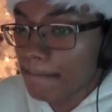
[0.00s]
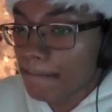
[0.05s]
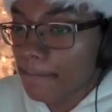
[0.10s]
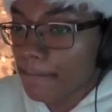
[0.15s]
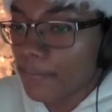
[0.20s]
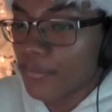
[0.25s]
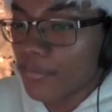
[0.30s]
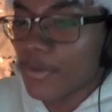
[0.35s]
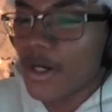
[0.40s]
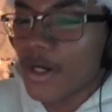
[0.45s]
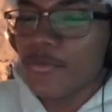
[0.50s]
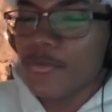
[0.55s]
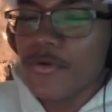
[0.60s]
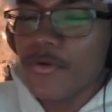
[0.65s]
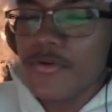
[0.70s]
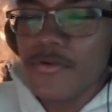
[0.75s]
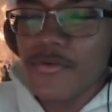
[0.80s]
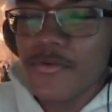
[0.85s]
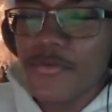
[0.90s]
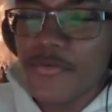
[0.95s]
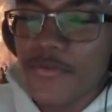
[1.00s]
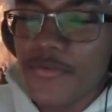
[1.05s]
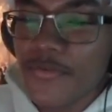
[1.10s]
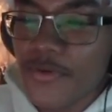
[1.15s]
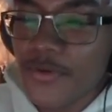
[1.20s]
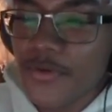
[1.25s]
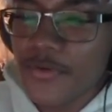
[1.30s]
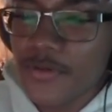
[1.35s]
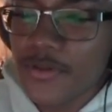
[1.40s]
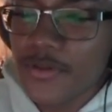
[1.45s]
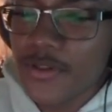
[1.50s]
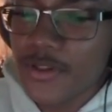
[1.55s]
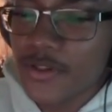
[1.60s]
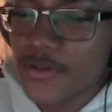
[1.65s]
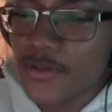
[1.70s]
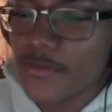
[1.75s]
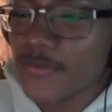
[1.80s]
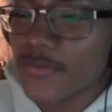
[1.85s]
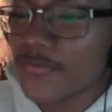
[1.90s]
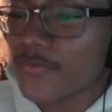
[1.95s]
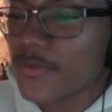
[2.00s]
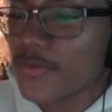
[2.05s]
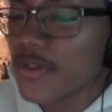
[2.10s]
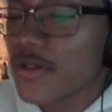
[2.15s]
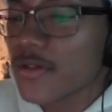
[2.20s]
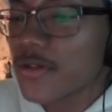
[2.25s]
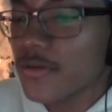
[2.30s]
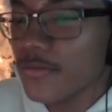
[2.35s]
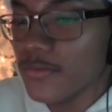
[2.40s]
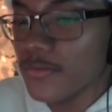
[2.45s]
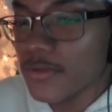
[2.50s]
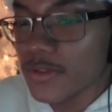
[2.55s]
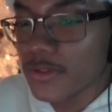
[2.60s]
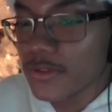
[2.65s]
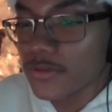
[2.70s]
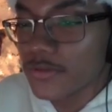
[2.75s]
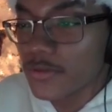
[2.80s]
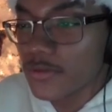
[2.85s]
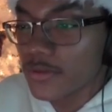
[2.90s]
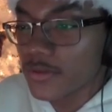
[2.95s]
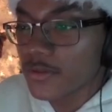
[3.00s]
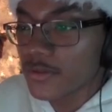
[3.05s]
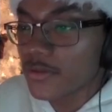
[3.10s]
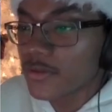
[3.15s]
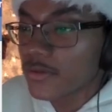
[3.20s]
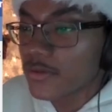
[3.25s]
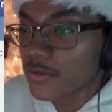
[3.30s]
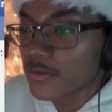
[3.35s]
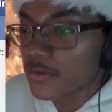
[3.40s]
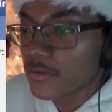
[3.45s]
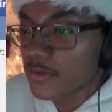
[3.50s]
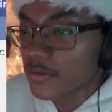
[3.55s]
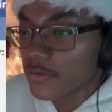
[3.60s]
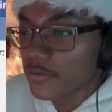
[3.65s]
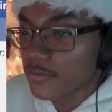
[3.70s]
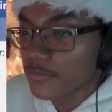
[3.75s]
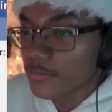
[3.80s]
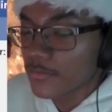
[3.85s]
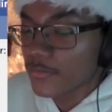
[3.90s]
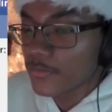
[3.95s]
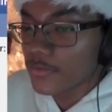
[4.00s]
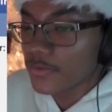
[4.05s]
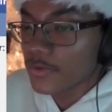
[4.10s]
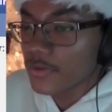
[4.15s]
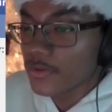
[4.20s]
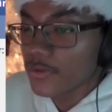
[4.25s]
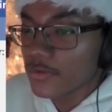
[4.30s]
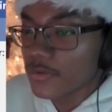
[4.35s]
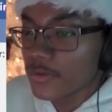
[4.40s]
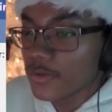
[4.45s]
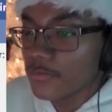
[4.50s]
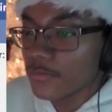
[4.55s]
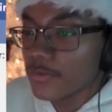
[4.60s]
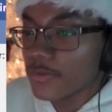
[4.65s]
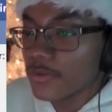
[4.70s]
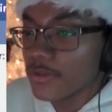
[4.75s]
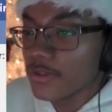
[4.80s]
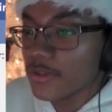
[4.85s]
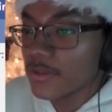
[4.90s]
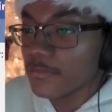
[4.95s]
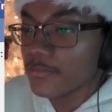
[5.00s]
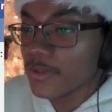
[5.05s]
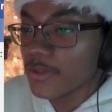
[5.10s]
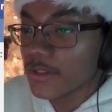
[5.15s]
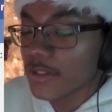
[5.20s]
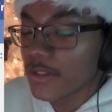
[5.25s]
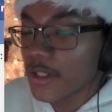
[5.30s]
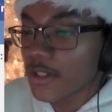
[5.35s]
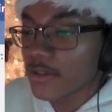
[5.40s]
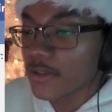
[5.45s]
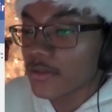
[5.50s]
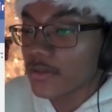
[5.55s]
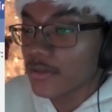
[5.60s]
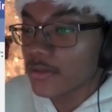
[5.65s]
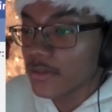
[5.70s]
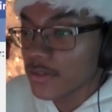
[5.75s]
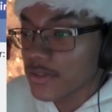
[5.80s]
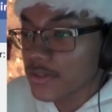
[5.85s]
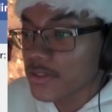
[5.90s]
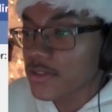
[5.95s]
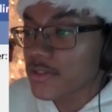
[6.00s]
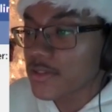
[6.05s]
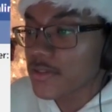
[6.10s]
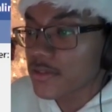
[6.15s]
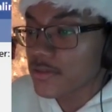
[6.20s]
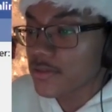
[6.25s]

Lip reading: Why would you throw. Yo, fuck you, nigga. It would be. You would need to make at least.